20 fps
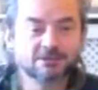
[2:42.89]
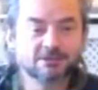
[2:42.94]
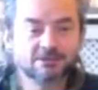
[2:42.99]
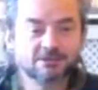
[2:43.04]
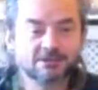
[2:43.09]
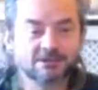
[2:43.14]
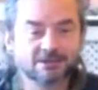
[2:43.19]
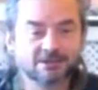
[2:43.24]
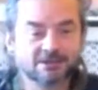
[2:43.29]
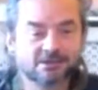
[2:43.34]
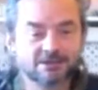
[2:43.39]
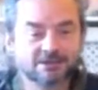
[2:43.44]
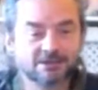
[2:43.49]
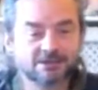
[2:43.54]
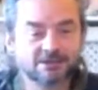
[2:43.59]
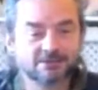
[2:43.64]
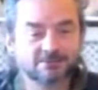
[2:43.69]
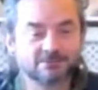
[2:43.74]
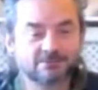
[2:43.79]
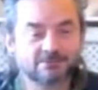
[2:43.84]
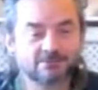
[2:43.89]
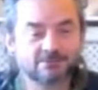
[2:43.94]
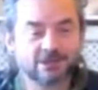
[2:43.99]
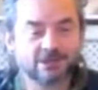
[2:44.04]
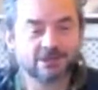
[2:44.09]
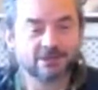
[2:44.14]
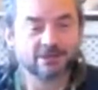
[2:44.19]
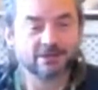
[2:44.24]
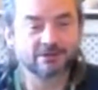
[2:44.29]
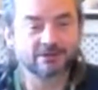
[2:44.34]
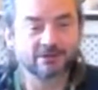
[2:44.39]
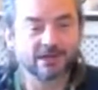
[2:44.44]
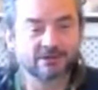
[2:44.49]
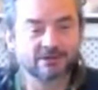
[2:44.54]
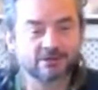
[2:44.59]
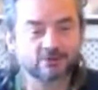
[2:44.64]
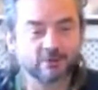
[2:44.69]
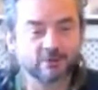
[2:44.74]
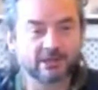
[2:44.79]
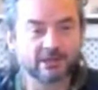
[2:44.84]
Um, and that'll
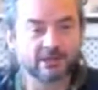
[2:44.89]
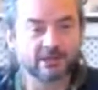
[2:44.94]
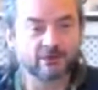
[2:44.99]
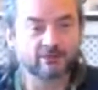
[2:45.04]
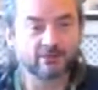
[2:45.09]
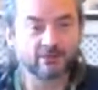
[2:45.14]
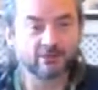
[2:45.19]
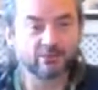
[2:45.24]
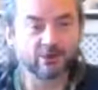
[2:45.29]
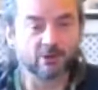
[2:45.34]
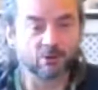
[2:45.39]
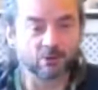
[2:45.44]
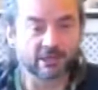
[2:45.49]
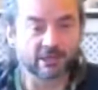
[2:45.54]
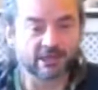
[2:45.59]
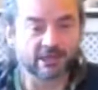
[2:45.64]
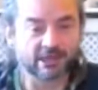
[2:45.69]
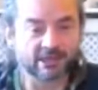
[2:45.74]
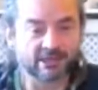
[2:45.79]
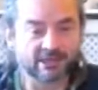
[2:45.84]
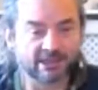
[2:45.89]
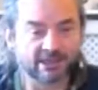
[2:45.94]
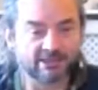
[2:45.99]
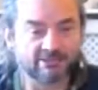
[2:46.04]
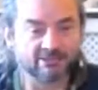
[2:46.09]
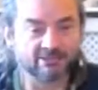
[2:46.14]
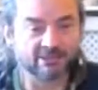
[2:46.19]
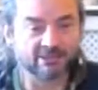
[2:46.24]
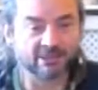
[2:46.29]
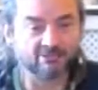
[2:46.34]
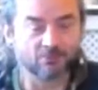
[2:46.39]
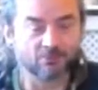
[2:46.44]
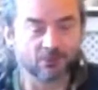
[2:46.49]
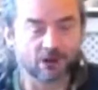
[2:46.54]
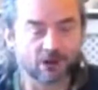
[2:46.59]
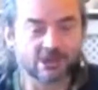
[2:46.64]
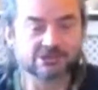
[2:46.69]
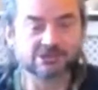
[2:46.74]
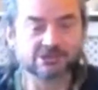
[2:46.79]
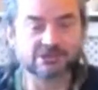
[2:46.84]
be there'll be a weekend down in
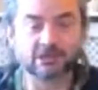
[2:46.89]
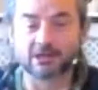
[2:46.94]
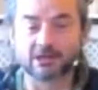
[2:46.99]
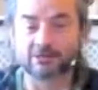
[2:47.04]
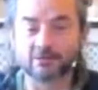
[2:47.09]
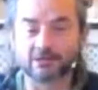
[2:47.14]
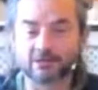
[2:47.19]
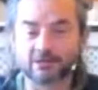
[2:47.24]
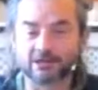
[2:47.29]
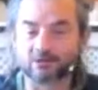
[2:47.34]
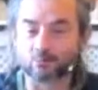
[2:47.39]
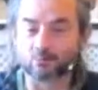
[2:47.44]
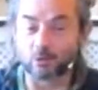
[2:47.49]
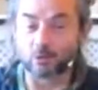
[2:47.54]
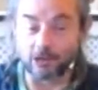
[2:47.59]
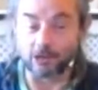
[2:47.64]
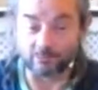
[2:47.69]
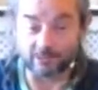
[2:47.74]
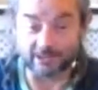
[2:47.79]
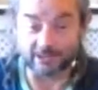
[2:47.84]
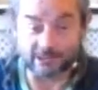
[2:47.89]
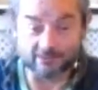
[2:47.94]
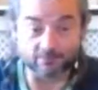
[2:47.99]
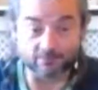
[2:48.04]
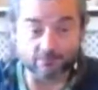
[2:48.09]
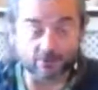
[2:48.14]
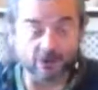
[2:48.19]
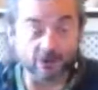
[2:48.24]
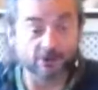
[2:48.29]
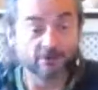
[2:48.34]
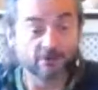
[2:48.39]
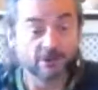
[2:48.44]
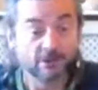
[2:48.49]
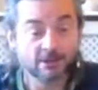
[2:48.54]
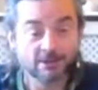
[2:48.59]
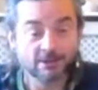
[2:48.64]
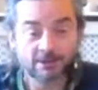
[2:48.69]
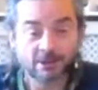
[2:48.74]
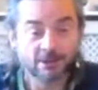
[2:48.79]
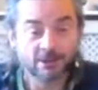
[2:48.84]
Brighton I, and one up in Edinburgh.
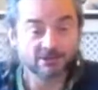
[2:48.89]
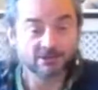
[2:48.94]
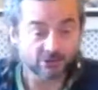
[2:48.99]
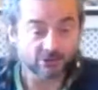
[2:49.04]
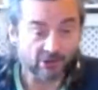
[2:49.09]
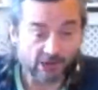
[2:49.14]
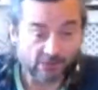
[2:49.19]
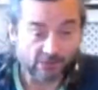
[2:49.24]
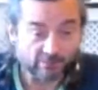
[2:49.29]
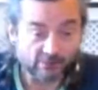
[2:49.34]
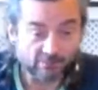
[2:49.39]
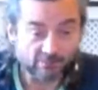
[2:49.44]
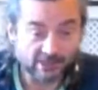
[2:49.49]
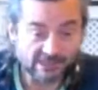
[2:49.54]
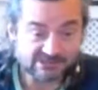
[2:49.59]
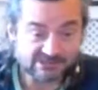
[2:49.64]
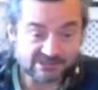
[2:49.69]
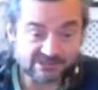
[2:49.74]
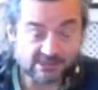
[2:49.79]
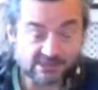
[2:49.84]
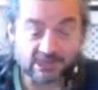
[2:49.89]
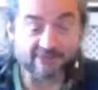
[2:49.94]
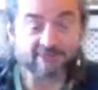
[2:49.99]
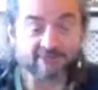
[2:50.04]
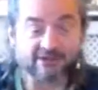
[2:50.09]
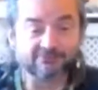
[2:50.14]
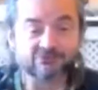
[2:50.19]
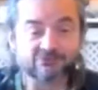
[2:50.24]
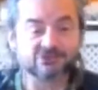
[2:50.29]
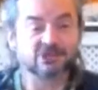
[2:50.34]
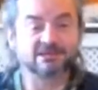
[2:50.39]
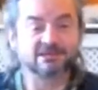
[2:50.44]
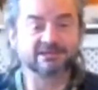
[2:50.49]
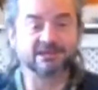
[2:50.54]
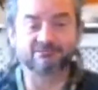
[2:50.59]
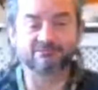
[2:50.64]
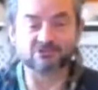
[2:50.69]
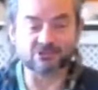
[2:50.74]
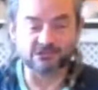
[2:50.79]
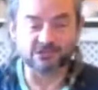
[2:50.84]
I don't know how many places. I haven't even started
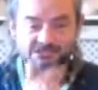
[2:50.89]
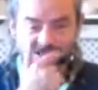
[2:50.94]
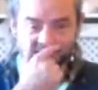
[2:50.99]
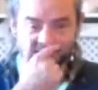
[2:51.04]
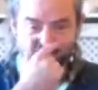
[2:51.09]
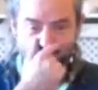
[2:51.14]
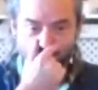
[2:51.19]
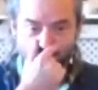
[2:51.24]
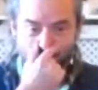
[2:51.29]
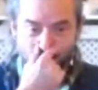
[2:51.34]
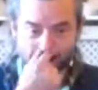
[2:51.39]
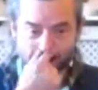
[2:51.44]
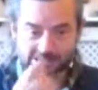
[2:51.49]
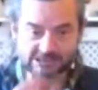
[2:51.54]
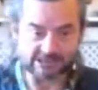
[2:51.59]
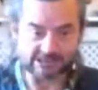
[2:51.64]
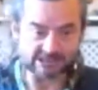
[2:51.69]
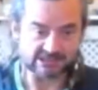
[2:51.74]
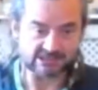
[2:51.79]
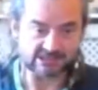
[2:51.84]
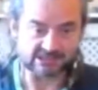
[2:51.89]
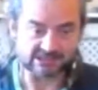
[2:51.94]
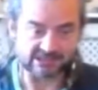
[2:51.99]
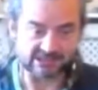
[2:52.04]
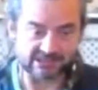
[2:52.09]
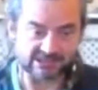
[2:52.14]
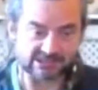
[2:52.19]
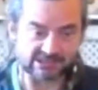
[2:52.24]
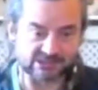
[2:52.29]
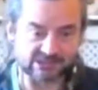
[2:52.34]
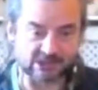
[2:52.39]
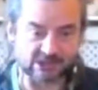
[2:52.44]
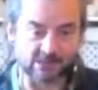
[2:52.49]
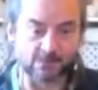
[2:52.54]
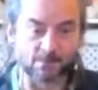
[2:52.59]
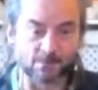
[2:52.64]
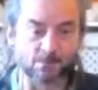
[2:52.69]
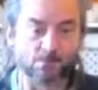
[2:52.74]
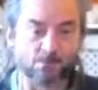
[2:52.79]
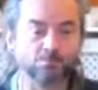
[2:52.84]
advertising yet because it's it's
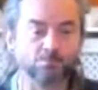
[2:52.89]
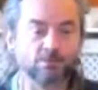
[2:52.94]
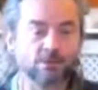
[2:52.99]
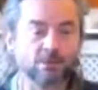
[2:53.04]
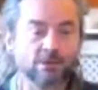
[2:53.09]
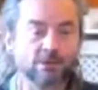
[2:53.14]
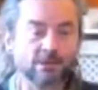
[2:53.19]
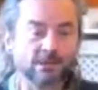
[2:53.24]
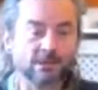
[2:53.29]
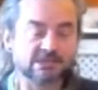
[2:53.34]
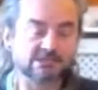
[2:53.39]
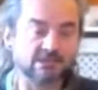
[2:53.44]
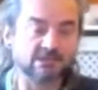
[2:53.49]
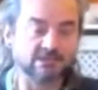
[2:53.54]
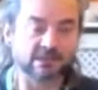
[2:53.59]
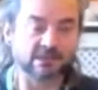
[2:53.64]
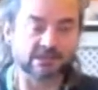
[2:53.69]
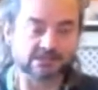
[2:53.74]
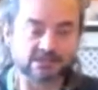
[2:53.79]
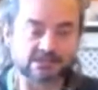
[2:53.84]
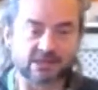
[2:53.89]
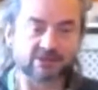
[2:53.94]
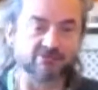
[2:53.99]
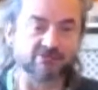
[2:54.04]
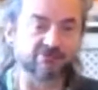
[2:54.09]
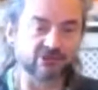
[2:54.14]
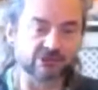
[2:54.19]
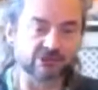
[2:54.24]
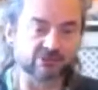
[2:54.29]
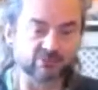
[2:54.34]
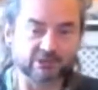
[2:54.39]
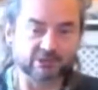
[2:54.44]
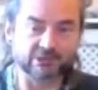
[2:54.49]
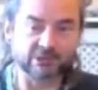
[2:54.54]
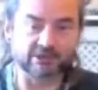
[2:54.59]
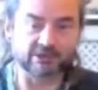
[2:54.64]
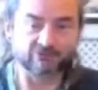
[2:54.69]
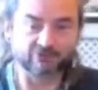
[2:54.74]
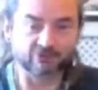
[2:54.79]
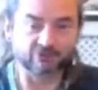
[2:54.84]
um, it's, it's like the first
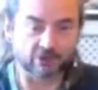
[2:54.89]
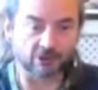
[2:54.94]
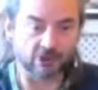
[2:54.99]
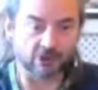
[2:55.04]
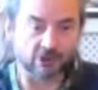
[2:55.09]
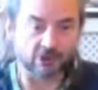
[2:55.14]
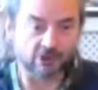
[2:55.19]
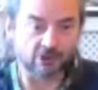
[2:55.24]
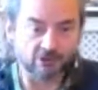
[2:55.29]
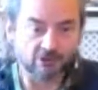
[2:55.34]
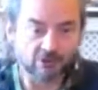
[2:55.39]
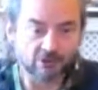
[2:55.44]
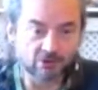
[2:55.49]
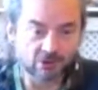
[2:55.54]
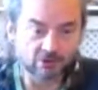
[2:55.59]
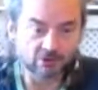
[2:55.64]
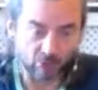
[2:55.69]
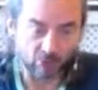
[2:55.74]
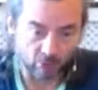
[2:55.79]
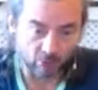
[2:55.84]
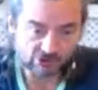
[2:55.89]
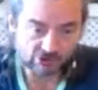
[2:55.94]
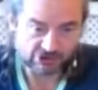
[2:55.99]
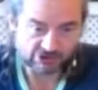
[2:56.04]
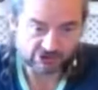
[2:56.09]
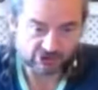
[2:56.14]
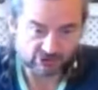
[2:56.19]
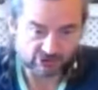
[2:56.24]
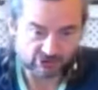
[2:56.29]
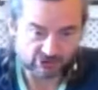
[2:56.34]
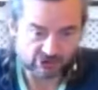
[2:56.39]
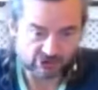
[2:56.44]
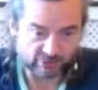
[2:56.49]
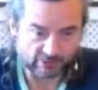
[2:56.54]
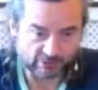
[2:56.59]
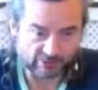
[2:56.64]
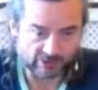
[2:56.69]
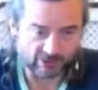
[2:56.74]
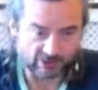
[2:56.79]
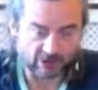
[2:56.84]
weekend for our course students, but
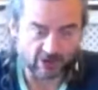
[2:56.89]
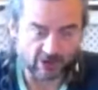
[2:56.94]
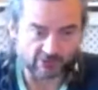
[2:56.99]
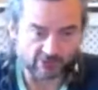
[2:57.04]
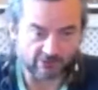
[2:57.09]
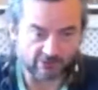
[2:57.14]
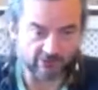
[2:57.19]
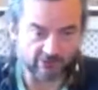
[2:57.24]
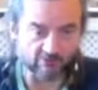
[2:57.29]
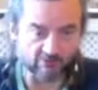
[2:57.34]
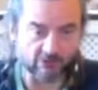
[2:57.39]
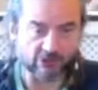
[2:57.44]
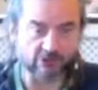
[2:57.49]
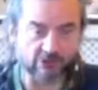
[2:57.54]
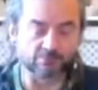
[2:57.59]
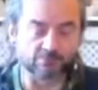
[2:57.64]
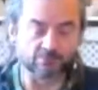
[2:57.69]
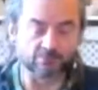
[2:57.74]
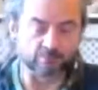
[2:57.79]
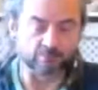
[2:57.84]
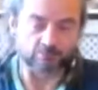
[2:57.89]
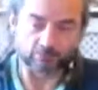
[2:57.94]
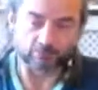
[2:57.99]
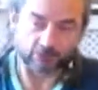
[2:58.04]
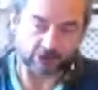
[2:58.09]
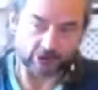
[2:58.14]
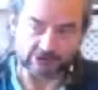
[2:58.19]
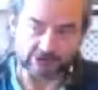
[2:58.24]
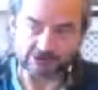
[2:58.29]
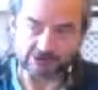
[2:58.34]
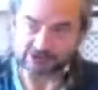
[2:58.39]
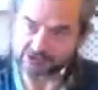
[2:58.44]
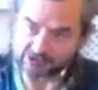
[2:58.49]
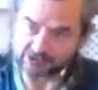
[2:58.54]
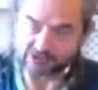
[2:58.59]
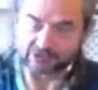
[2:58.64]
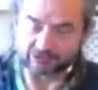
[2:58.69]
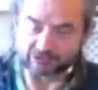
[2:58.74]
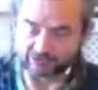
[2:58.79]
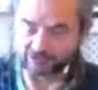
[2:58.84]
there are, um, because
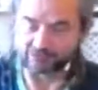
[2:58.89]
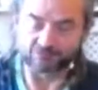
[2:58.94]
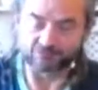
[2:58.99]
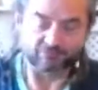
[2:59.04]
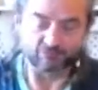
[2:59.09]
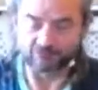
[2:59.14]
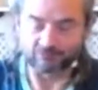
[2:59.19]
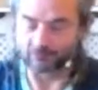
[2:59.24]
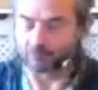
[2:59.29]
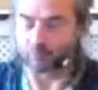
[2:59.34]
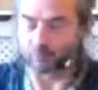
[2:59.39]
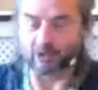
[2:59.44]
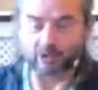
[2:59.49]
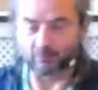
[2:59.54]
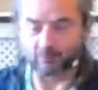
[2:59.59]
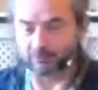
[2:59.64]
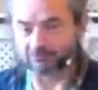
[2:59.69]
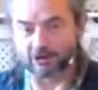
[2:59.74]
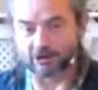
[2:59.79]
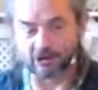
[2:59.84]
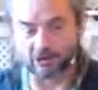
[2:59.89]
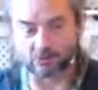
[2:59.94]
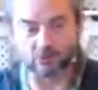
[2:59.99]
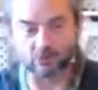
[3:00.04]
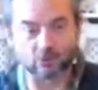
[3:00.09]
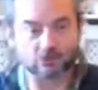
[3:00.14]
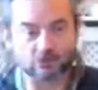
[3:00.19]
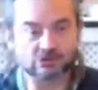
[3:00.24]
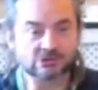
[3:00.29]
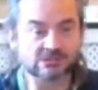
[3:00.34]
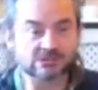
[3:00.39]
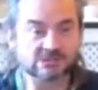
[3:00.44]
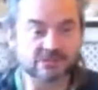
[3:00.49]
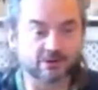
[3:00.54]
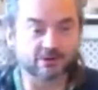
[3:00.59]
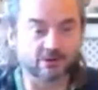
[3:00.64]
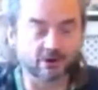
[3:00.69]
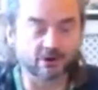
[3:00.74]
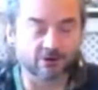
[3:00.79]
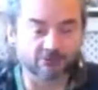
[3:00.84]
of the way we run our courses, there
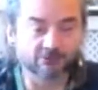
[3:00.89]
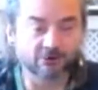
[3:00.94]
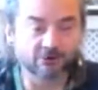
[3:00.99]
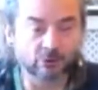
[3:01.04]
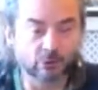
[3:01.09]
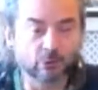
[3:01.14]
are a few